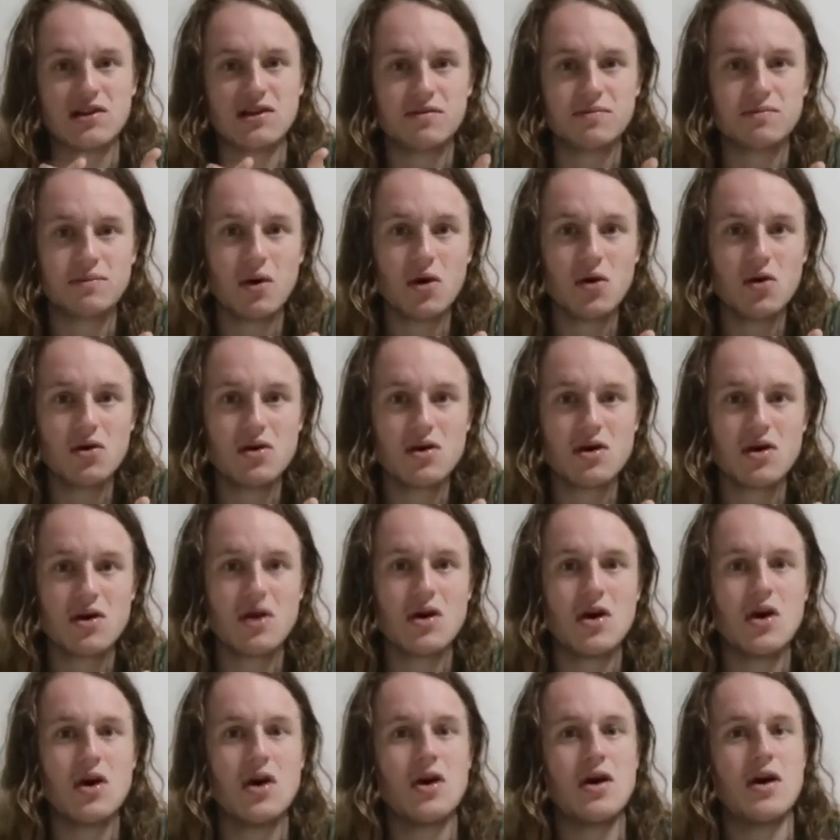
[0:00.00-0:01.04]
spoke,
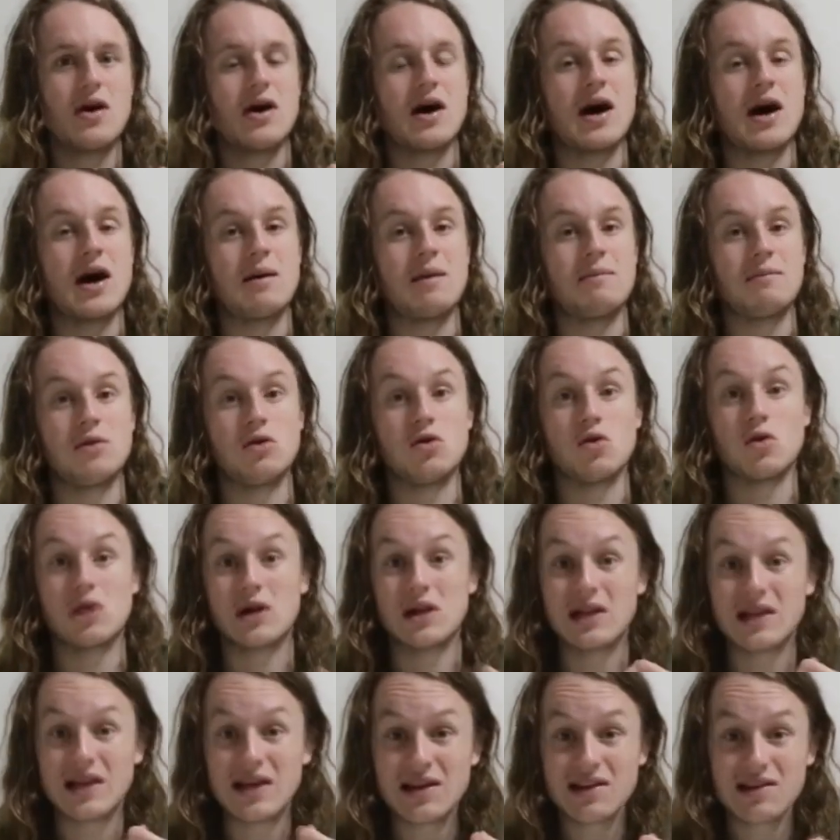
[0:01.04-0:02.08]
your
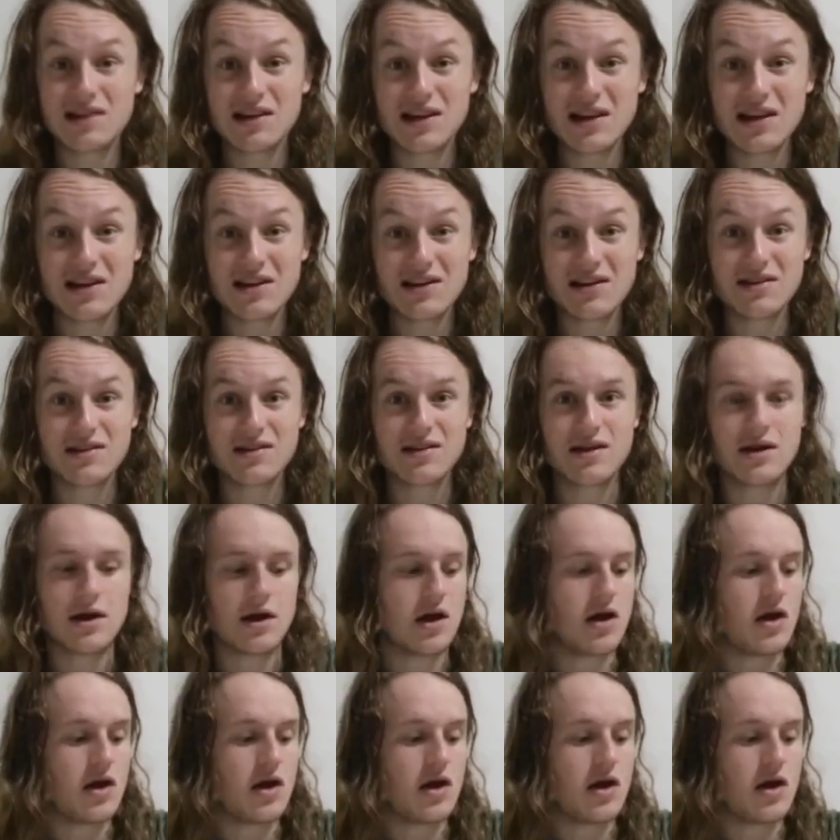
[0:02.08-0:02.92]
cleanliness,